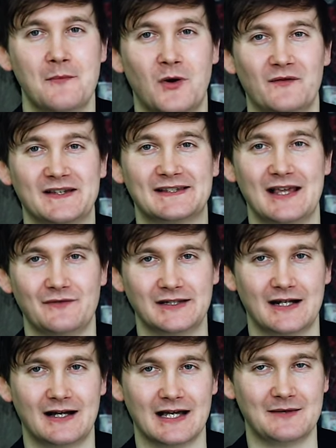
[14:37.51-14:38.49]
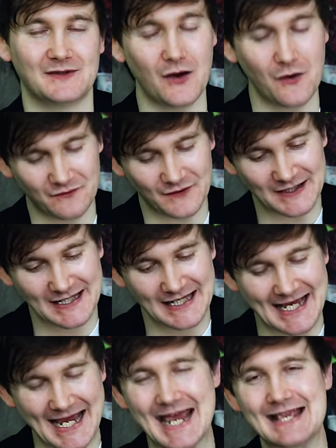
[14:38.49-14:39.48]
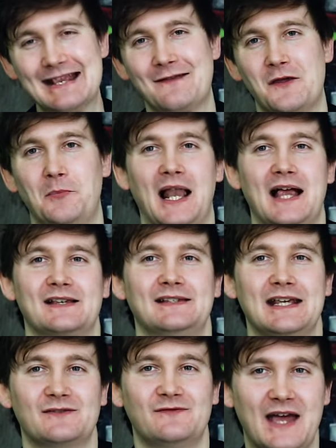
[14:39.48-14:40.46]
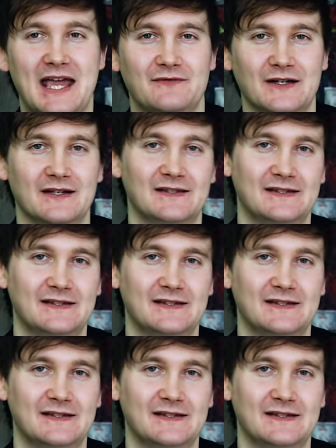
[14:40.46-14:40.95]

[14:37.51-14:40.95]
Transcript: more than seven times over in the plastic's favour,